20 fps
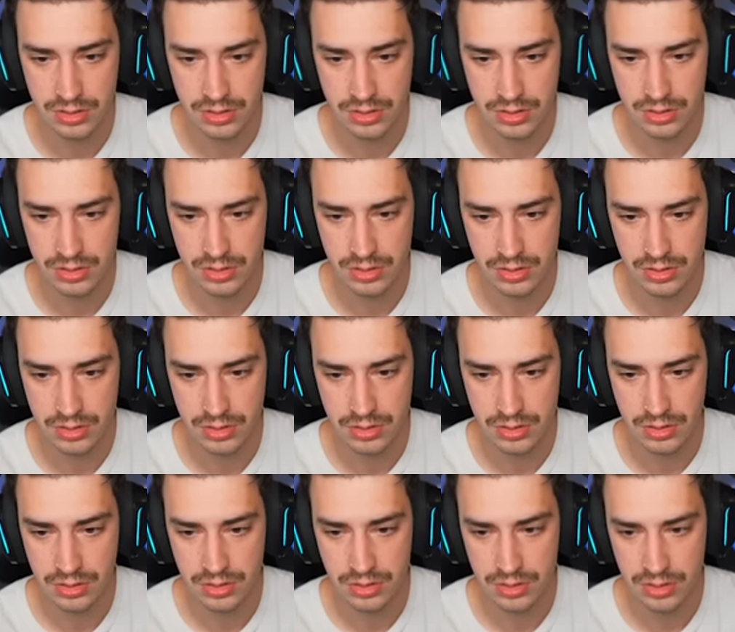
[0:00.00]

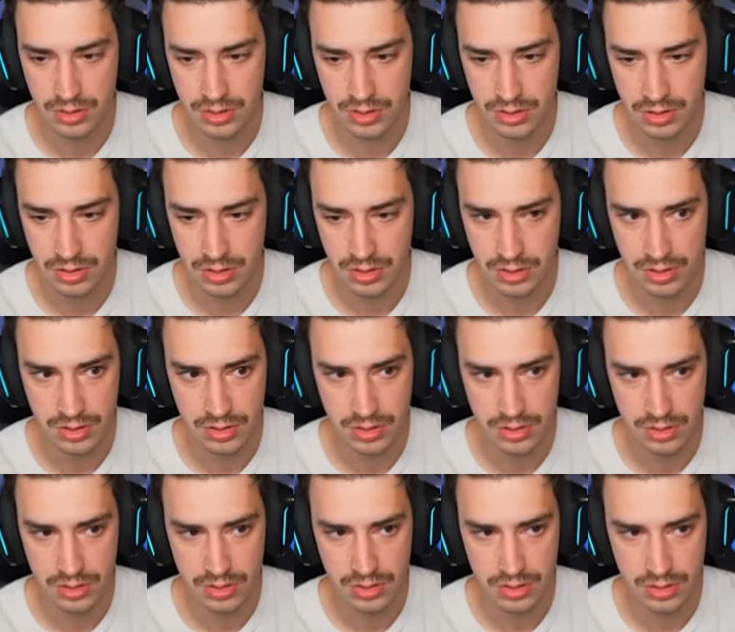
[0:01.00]

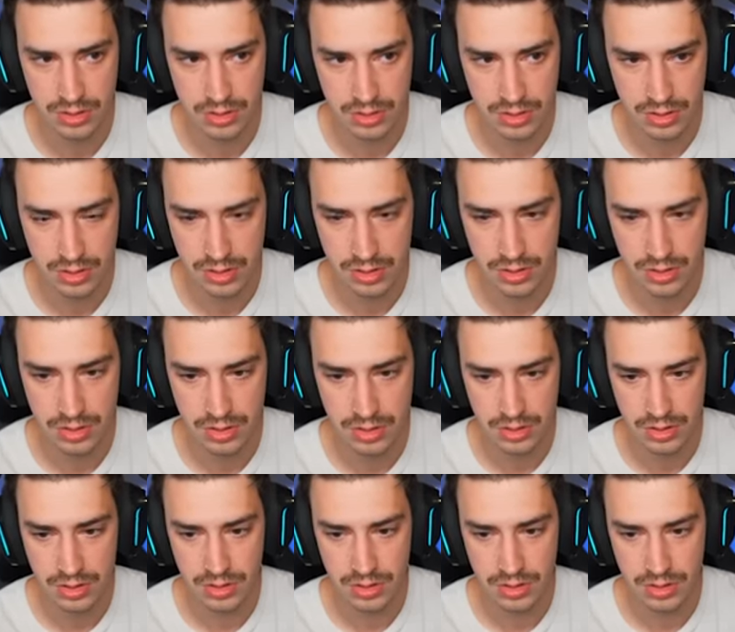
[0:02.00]
(no one is talking)